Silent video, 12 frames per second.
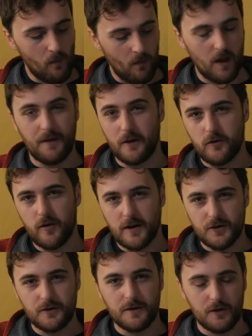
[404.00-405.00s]
and the
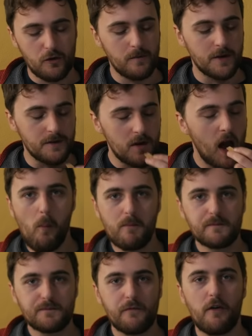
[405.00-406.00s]
crunch of the almond.
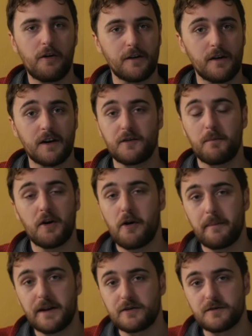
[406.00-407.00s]
Very nice. By
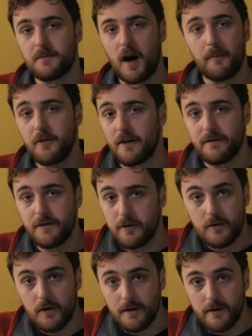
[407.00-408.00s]
all means, I'm not a
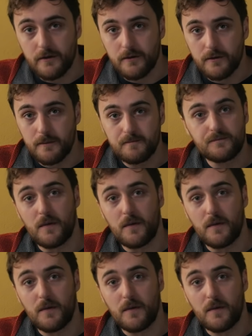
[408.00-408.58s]
food connoisseur.